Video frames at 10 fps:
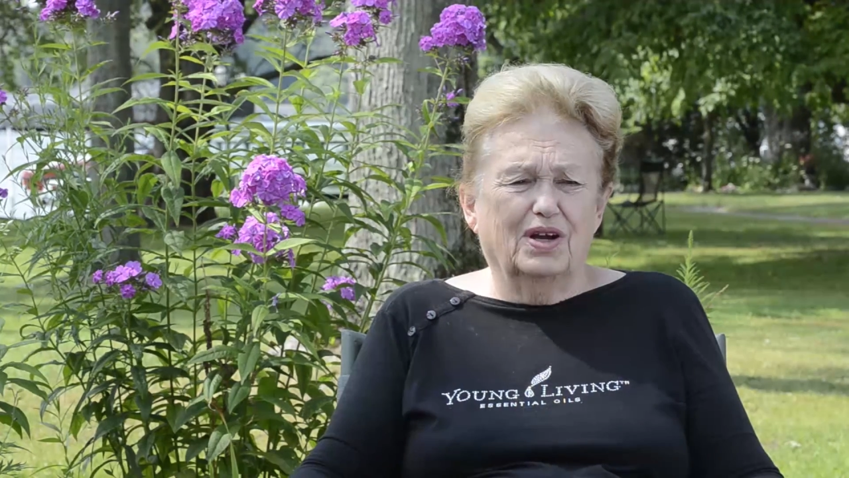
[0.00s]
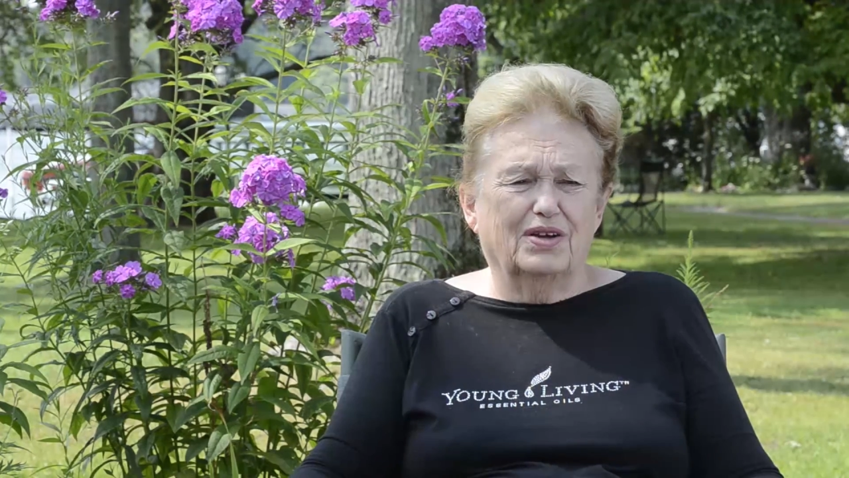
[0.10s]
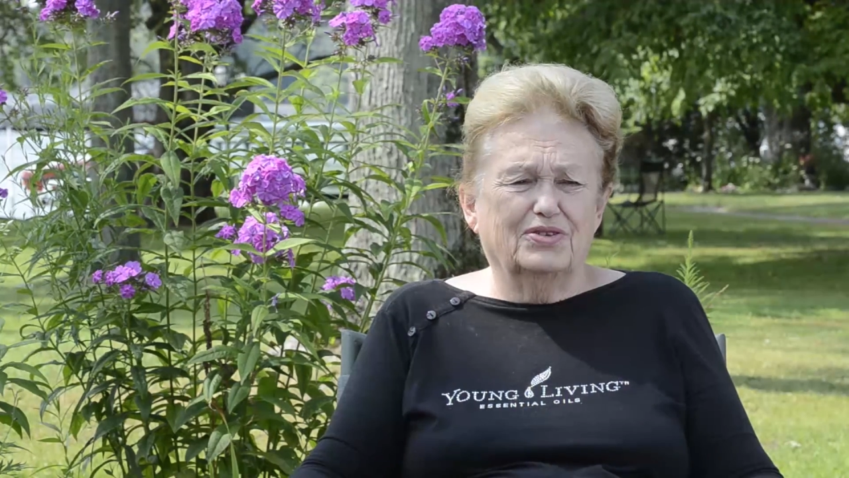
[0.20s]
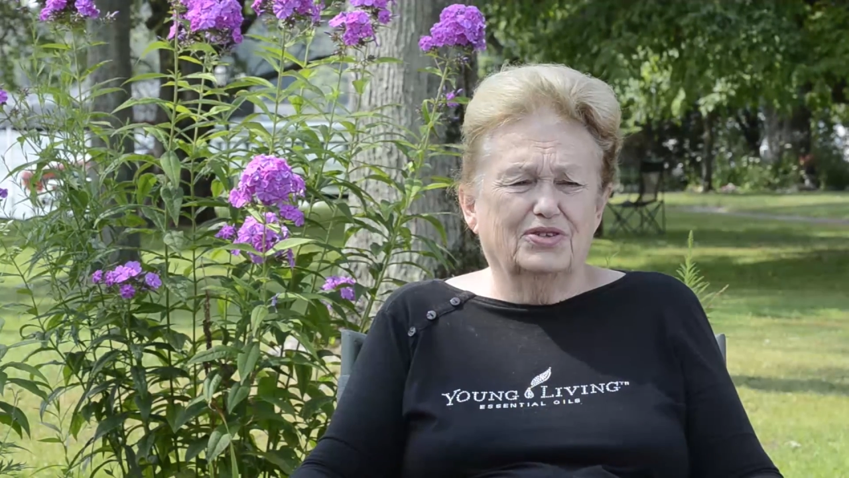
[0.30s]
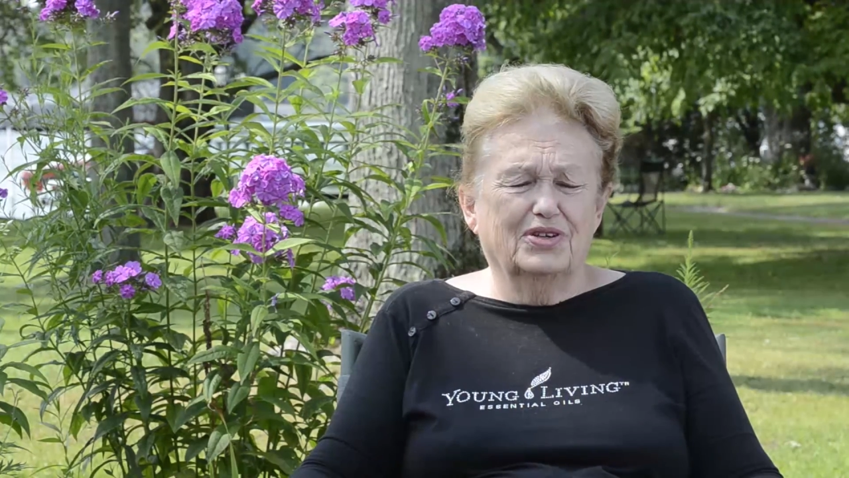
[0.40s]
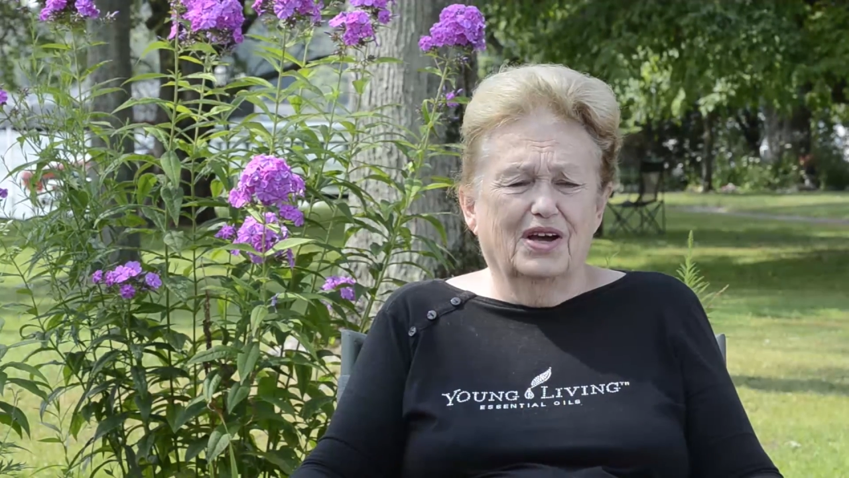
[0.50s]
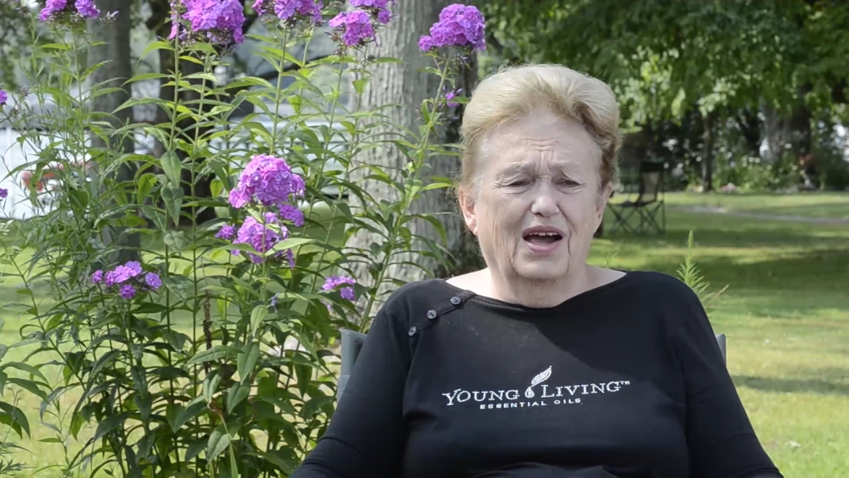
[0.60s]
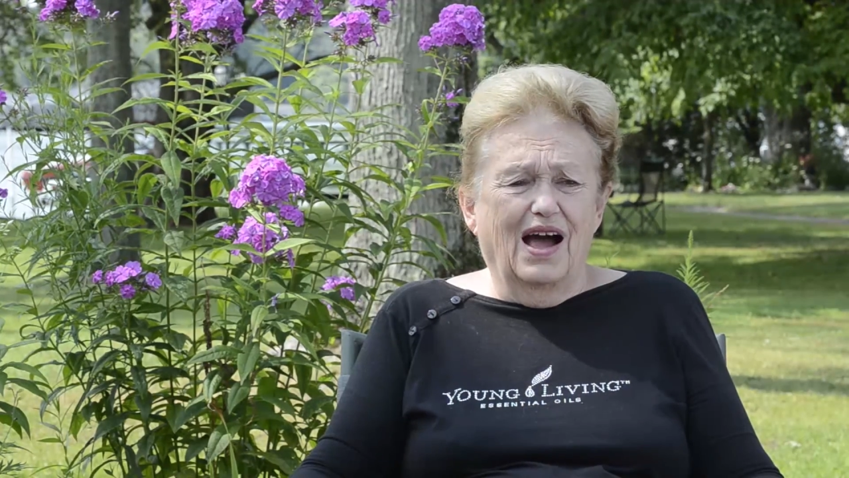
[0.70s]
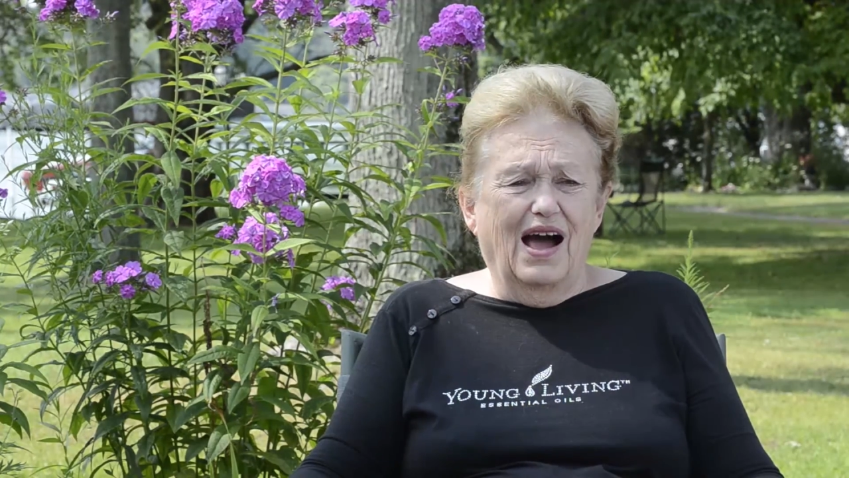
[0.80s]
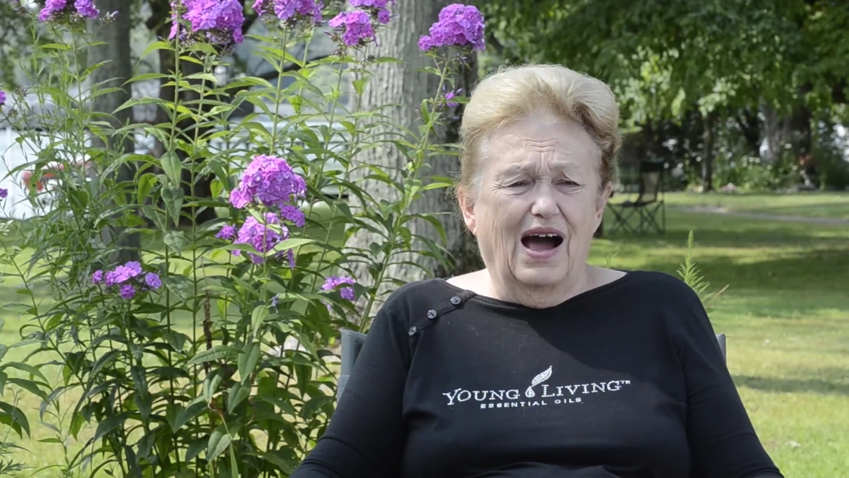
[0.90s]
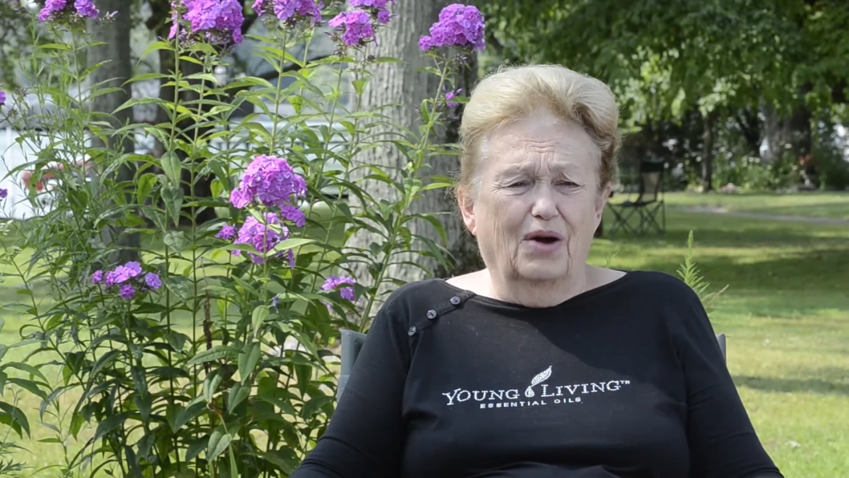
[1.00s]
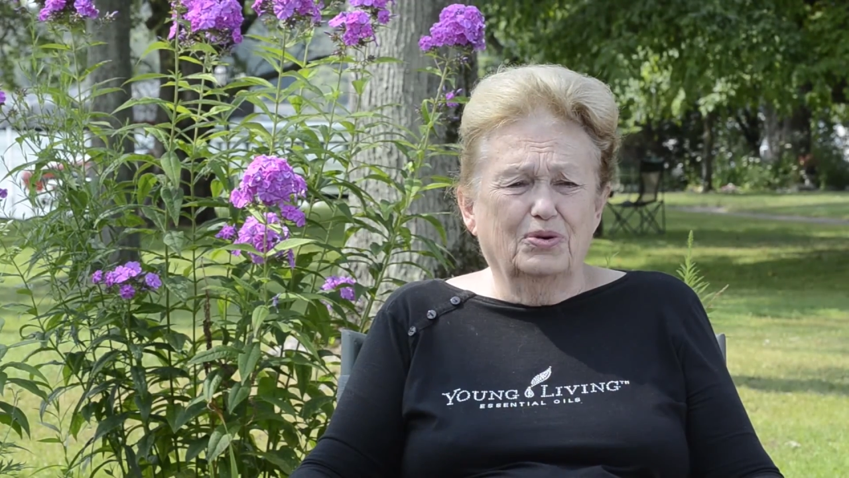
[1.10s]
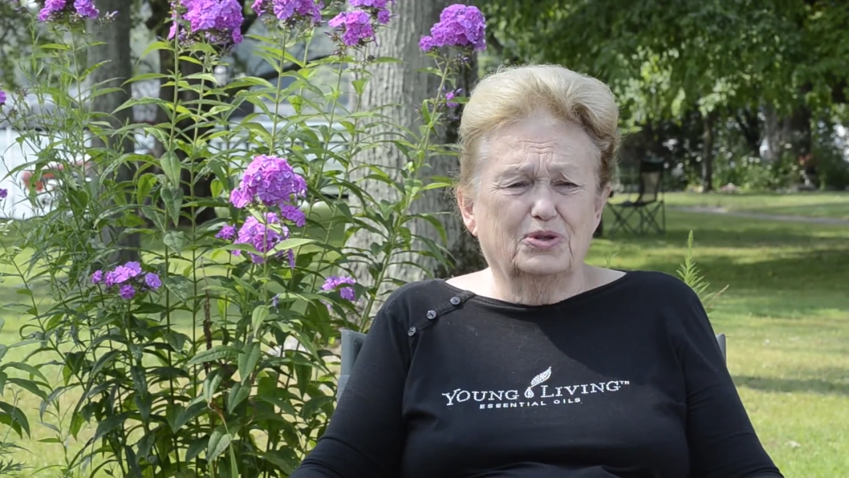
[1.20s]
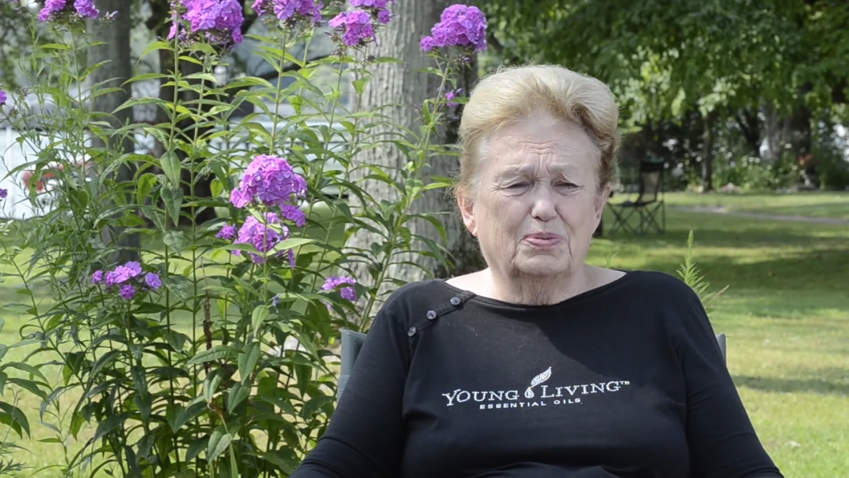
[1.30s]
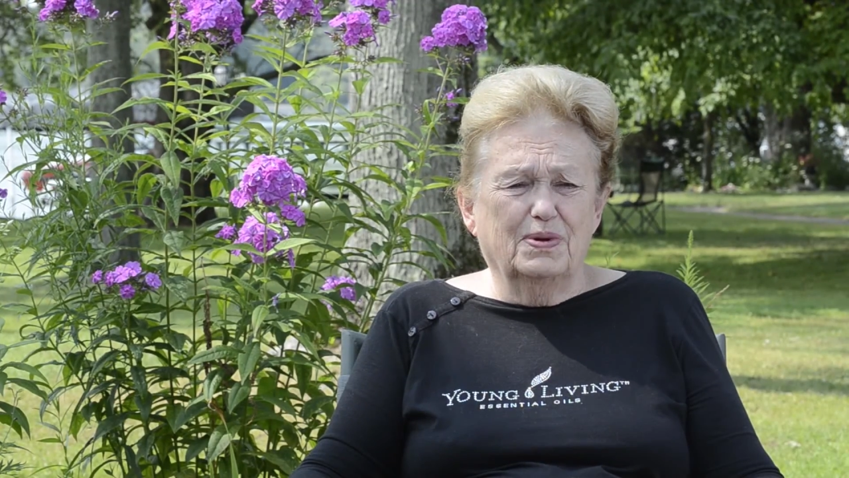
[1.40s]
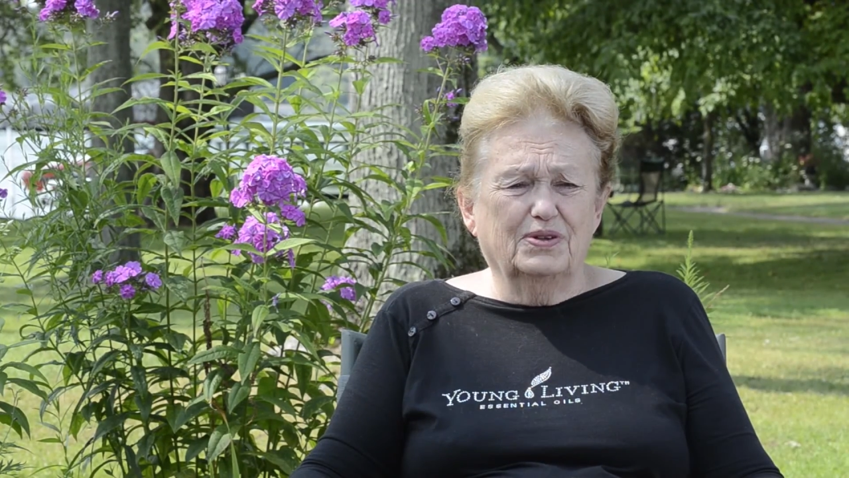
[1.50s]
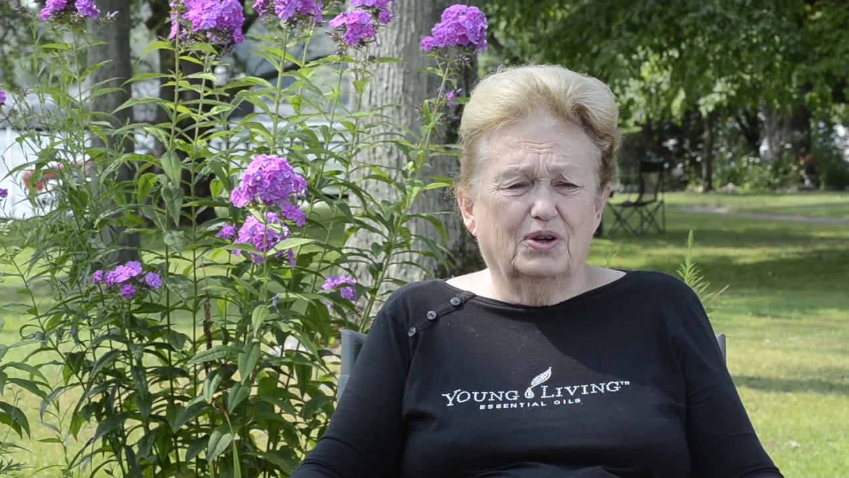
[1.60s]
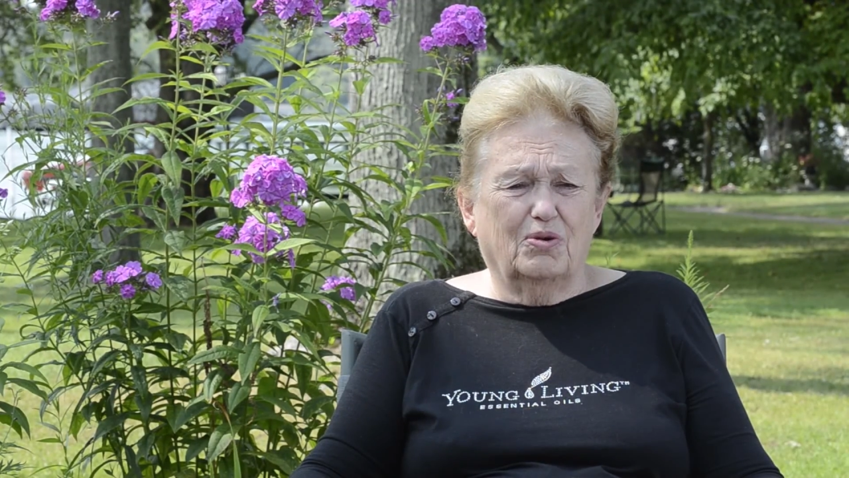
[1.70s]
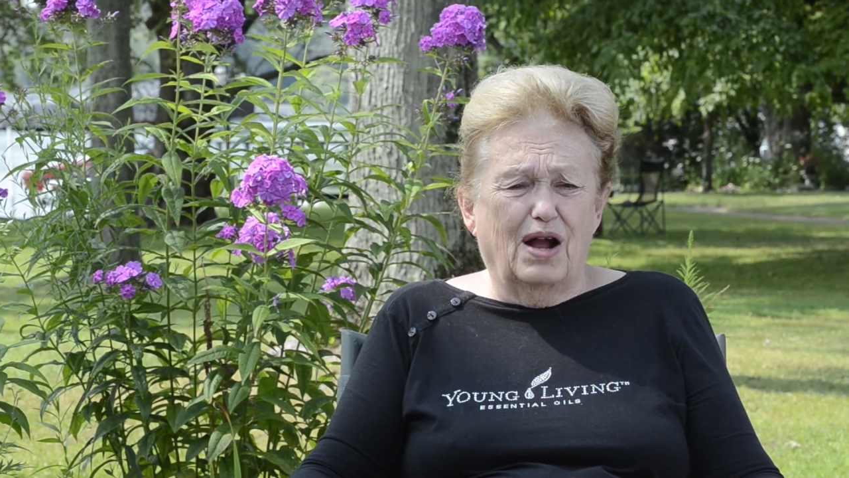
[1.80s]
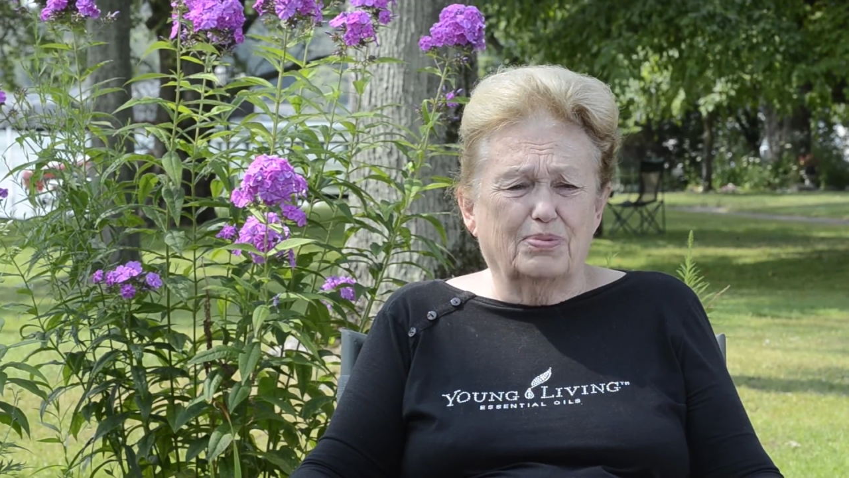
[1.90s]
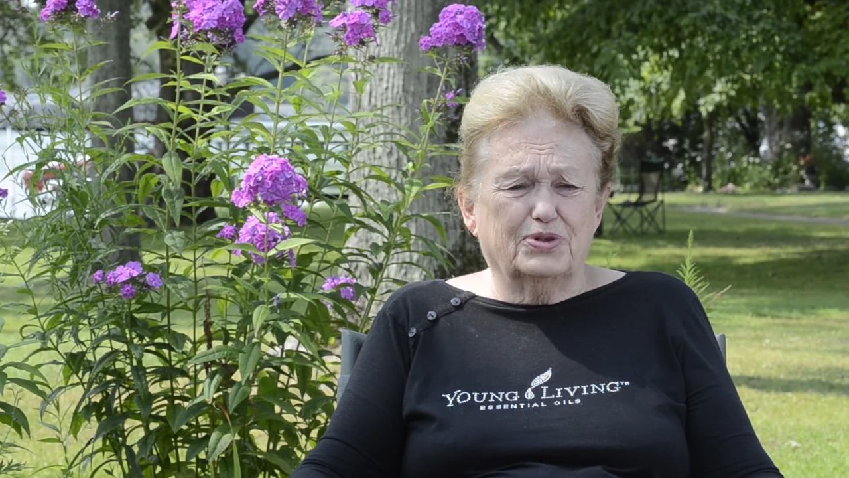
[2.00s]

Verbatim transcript: us how to spin the crop